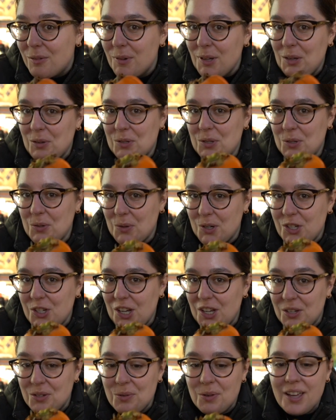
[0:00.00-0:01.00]
when you squish
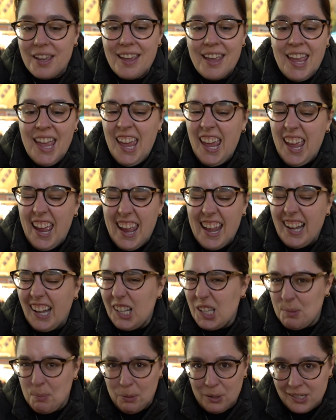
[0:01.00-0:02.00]
into it,
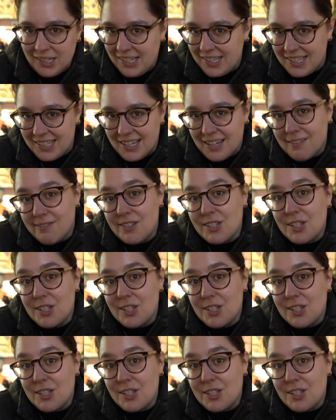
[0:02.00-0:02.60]
and it's pretty stiff.